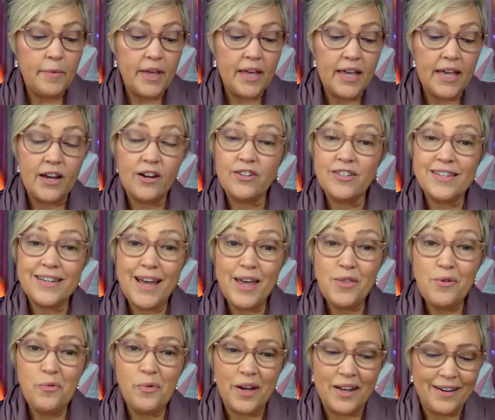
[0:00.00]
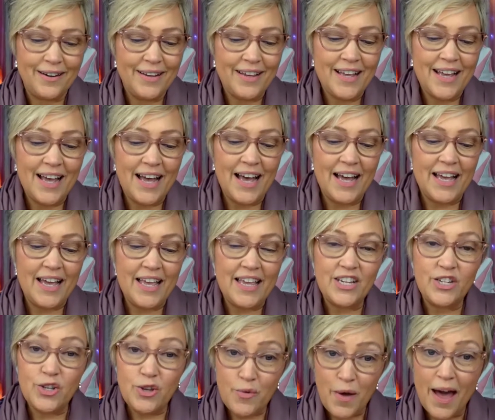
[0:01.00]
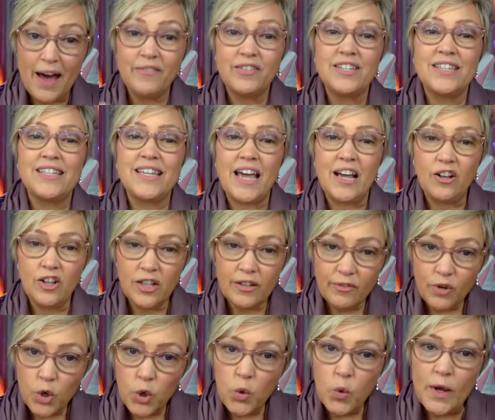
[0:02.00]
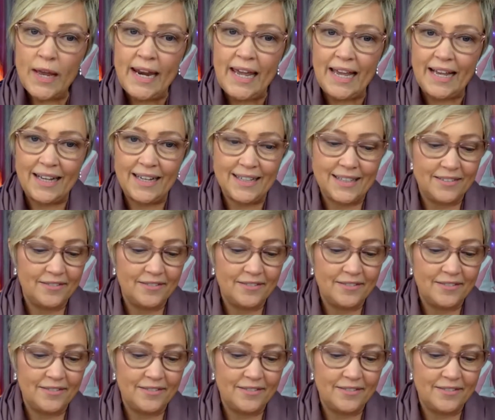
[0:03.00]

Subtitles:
Here's another one. Do you have a cycle of quitting?